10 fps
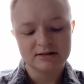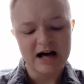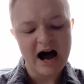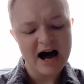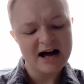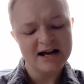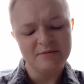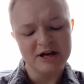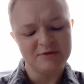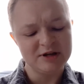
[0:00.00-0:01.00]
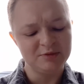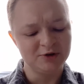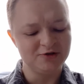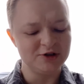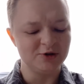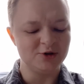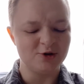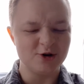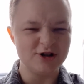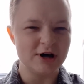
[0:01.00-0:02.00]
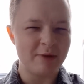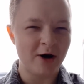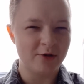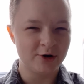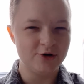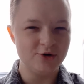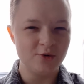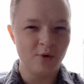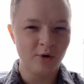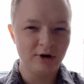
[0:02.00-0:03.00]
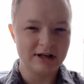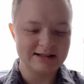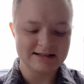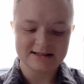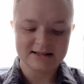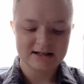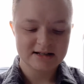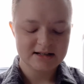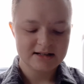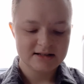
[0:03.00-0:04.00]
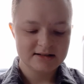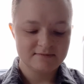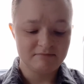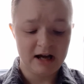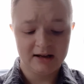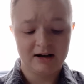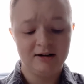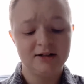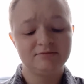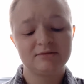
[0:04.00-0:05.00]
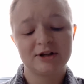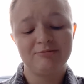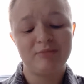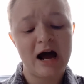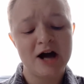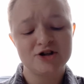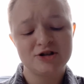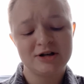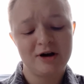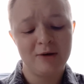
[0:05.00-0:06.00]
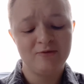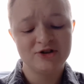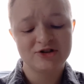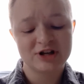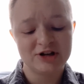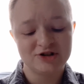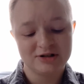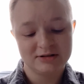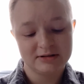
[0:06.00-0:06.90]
I make people feel good about their new organs. I call it compassionate obfuscation.